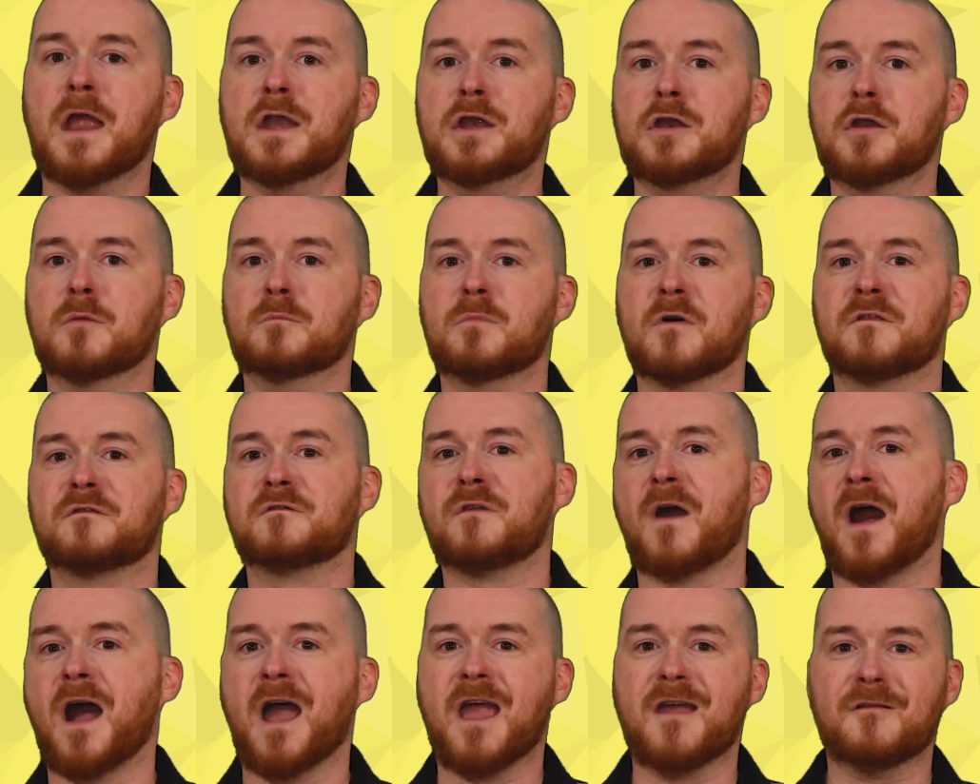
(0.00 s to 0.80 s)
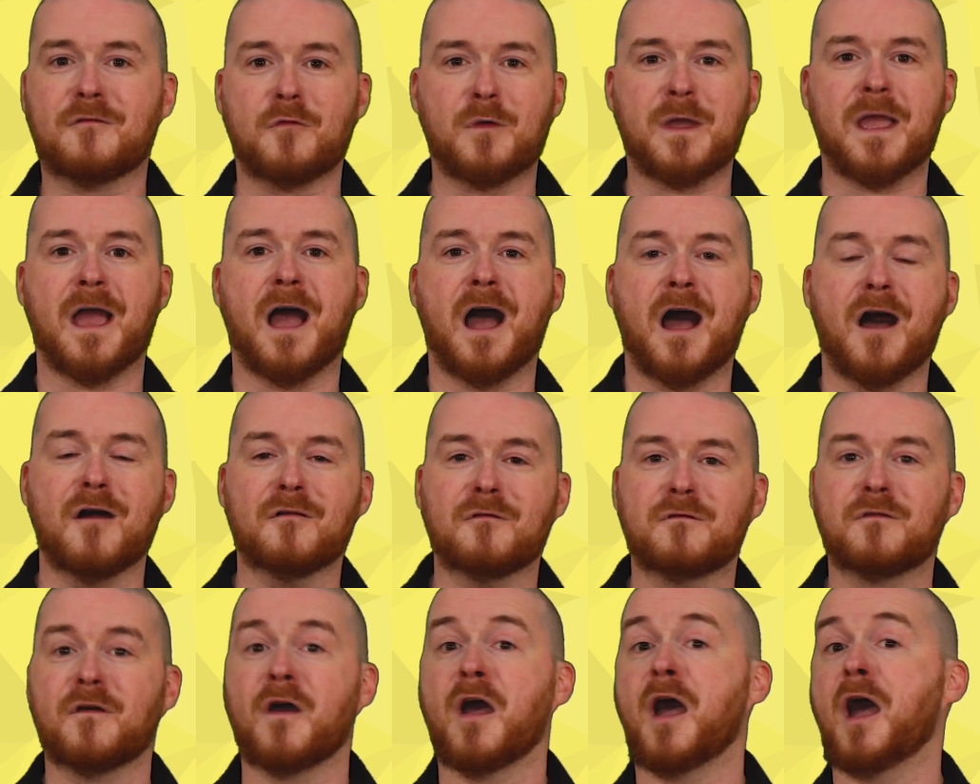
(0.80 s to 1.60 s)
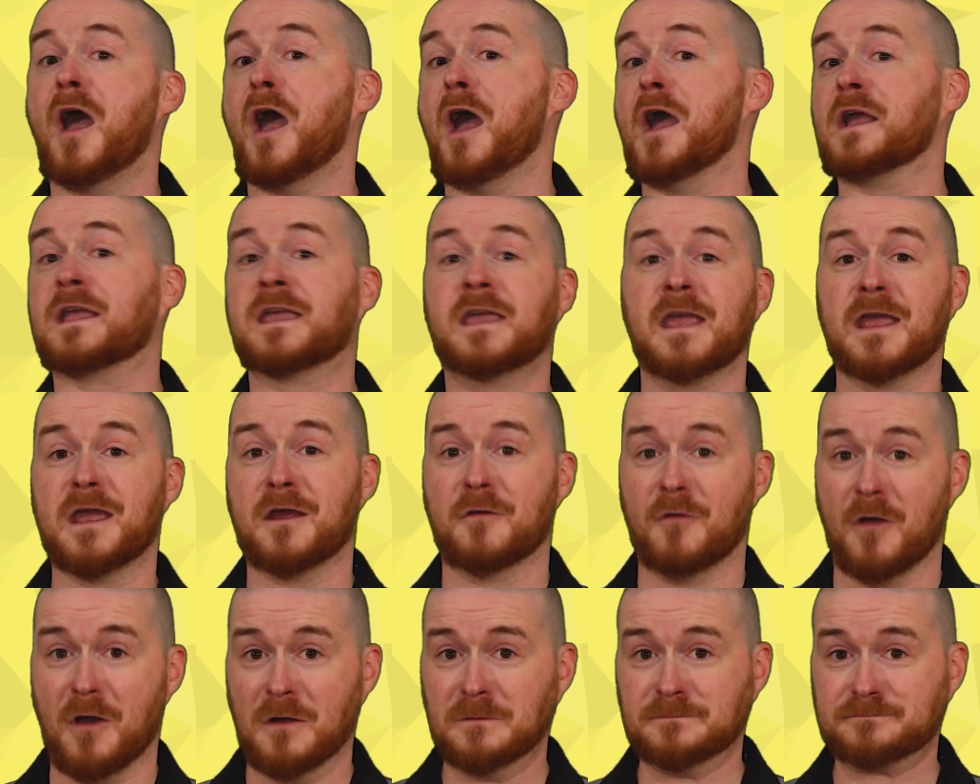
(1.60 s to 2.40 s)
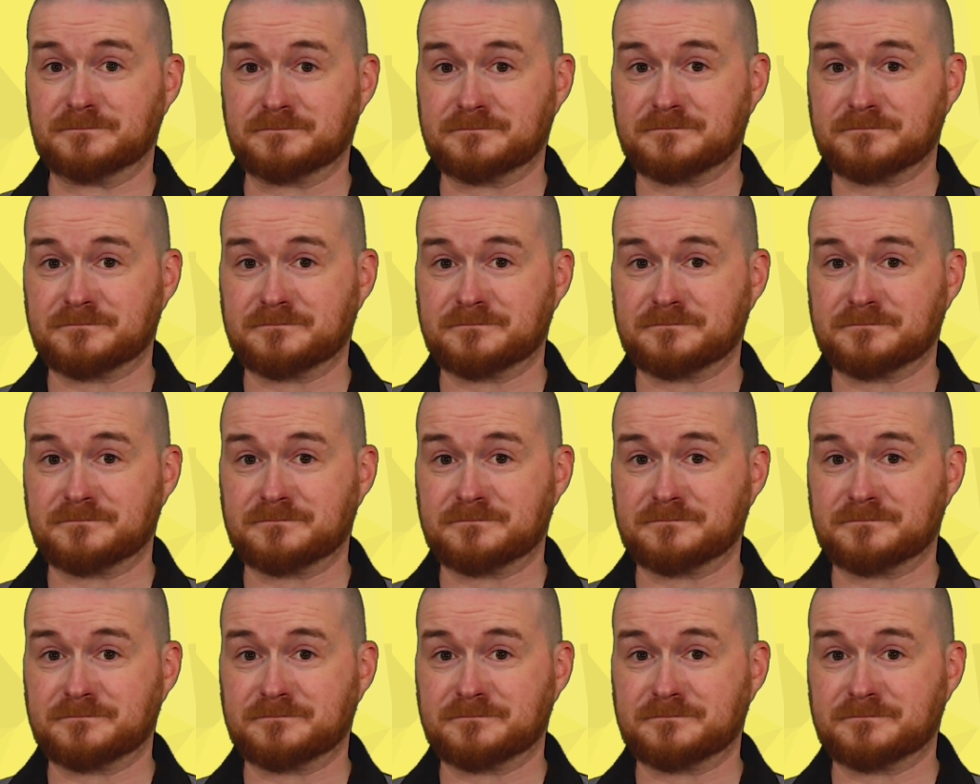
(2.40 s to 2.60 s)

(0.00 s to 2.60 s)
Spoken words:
In number 5 we have Akira.